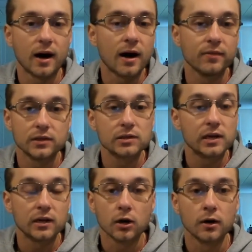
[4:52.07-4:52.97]
Obviously,
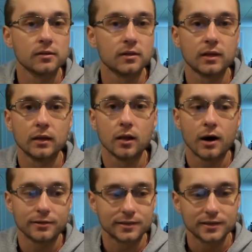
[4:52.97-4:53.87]
it hurts that they
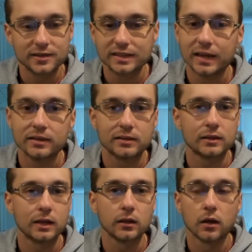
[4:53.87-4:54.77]
lost, it stings
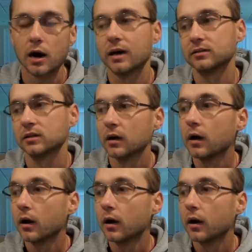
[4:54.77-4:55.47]
that they lost.